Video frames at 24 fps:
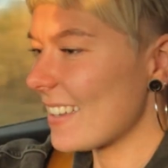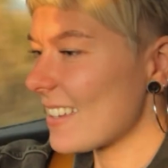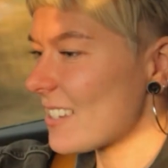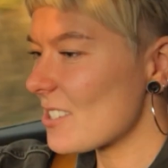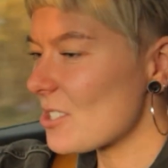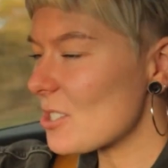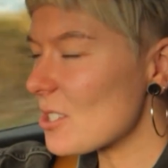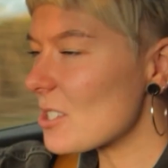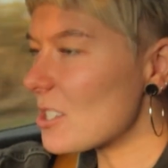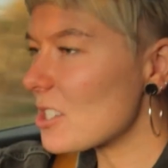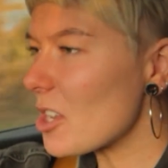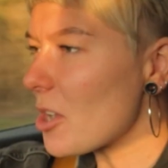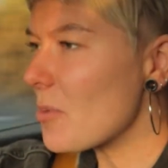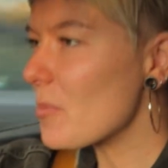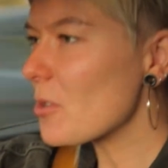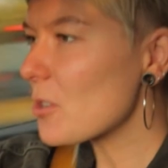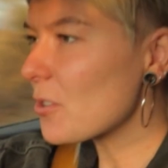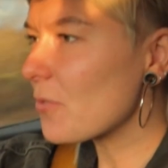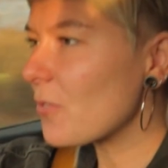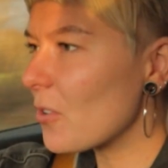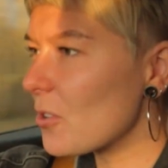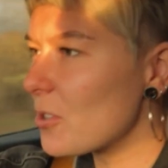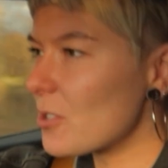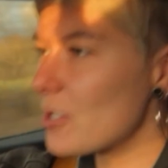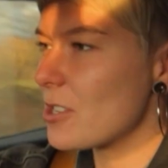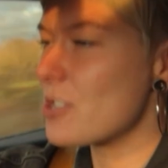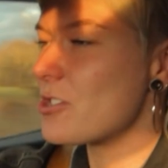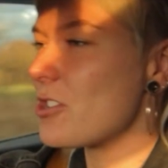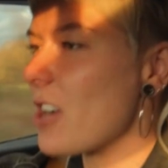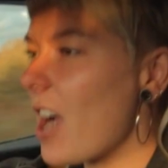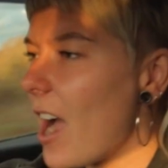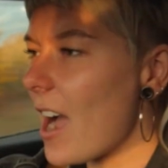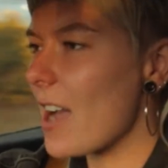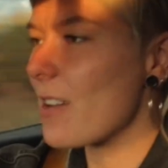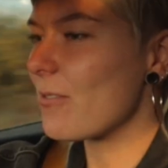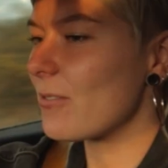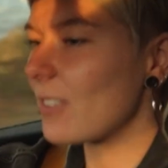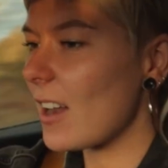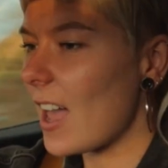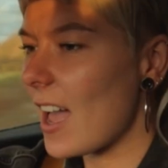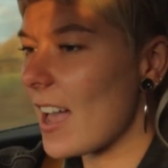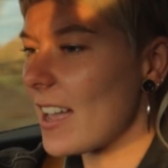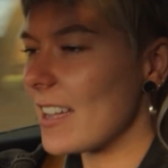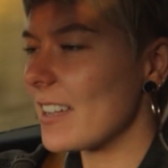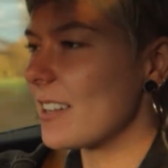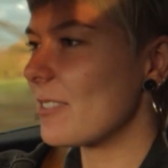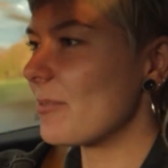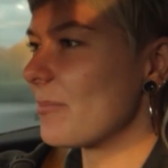It's just so much fun to drive,
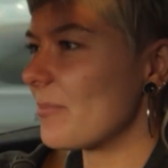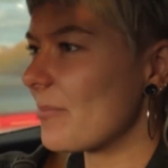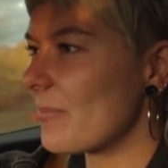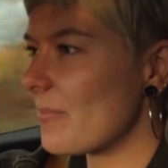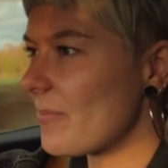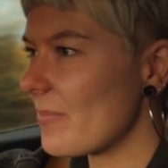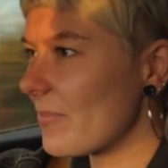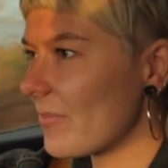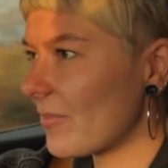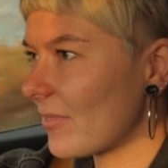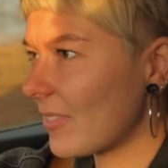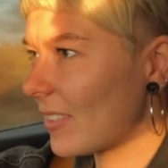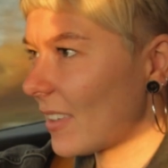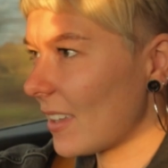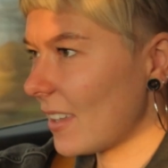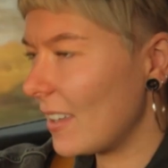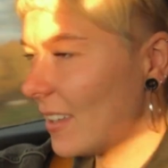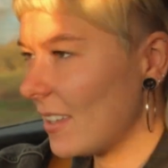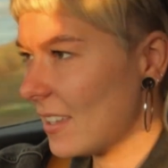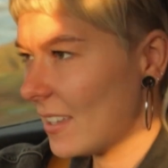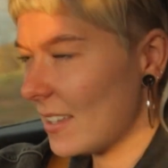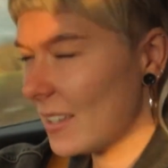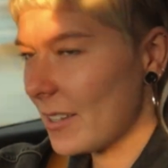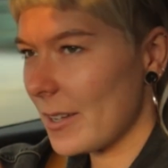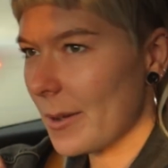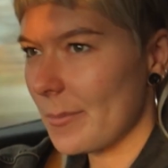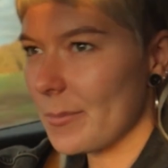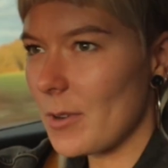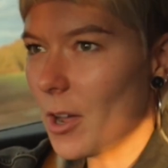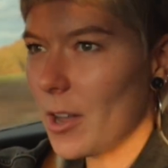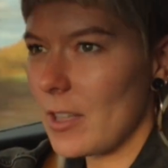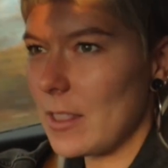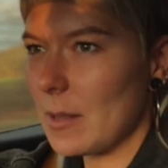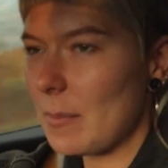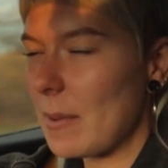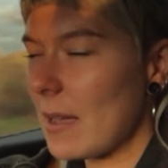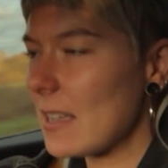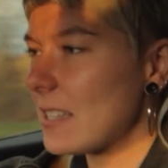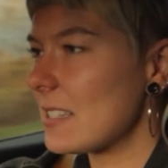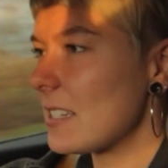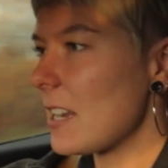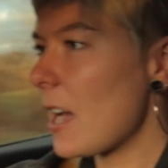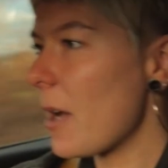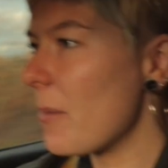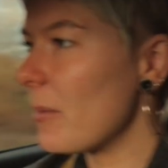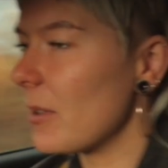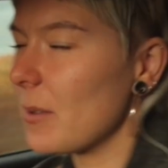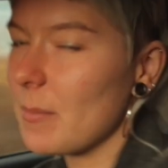like, I'm not in the best
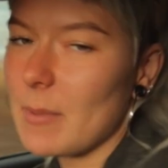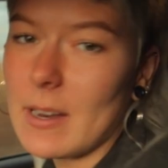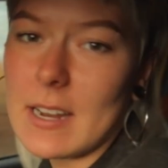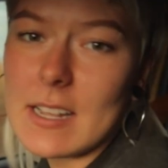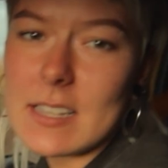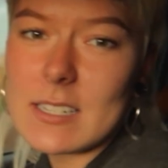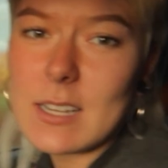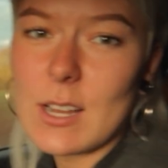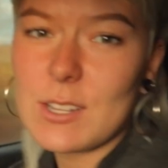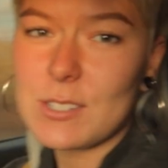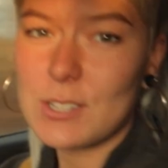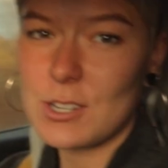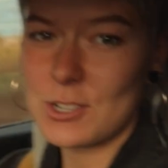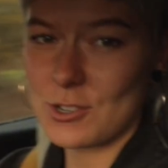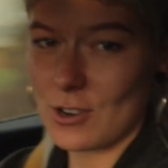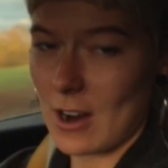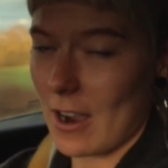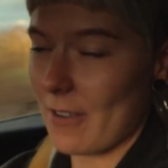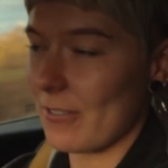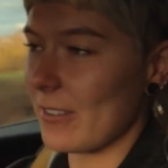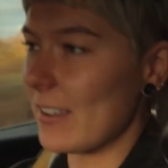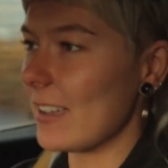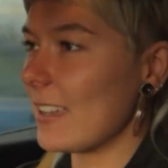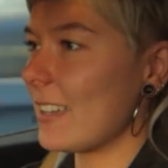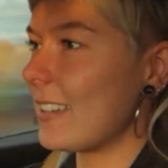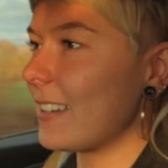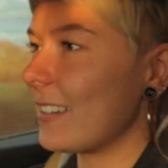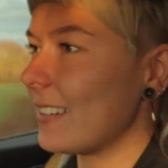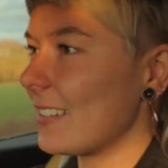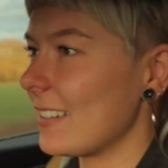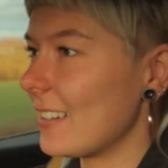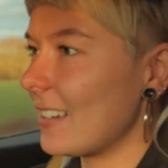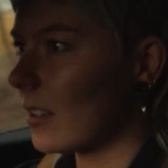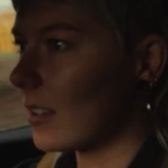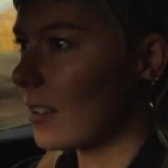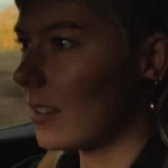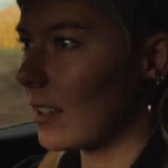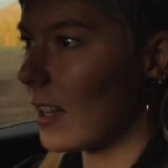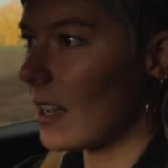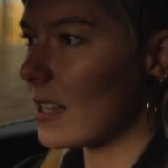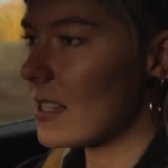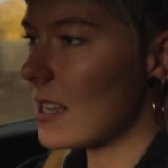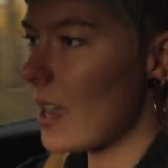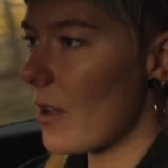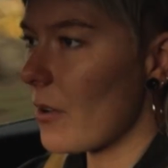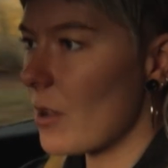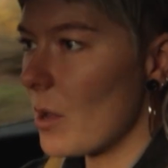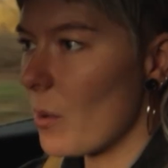time at the minute, there's lots of traffic. I
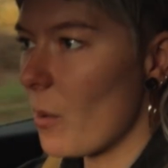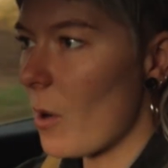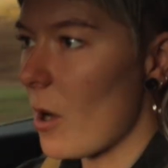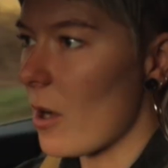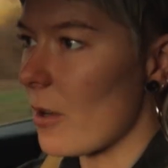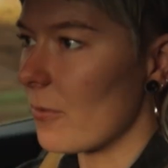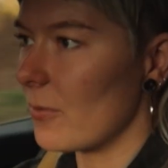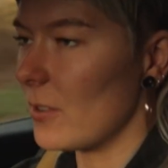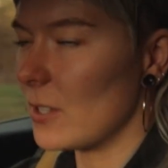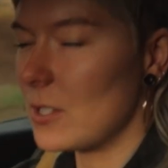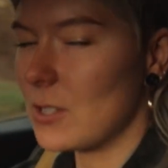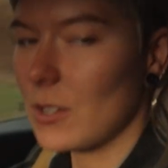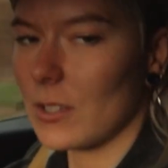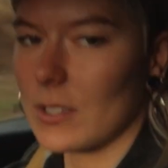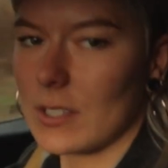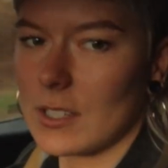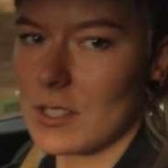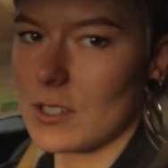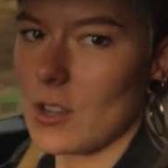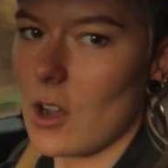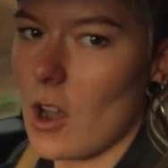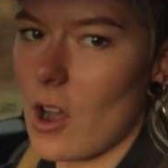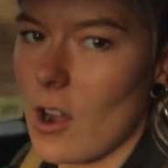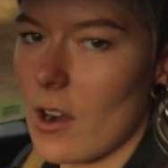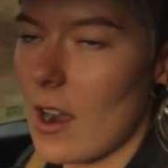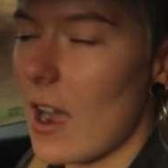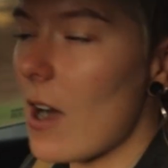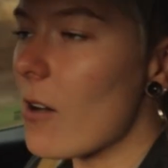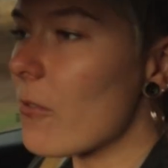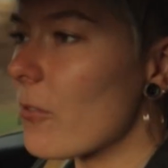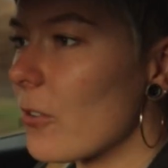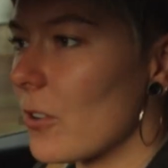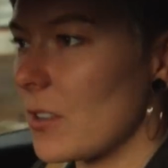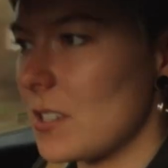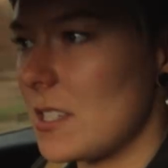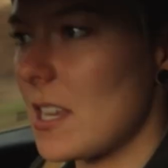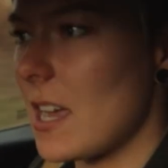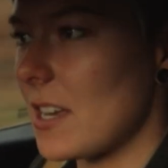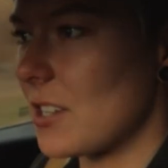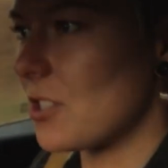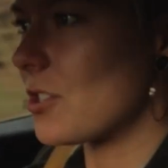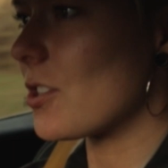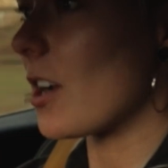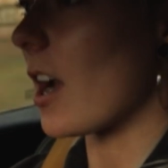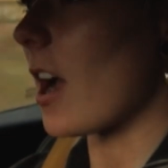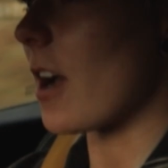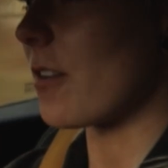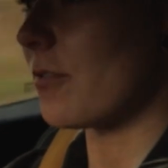tell you what, if you took this car out for a
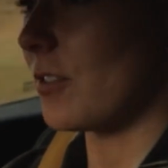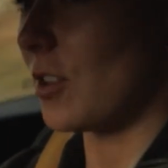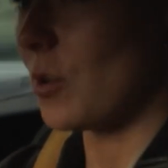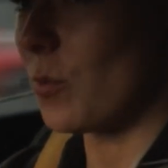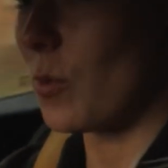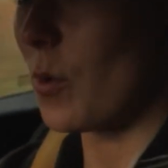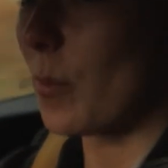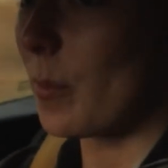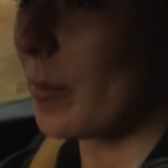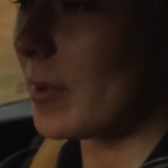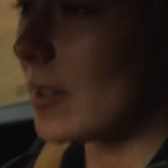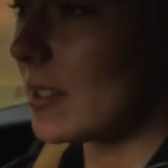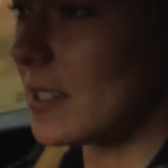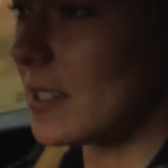test drive, you wouldn't be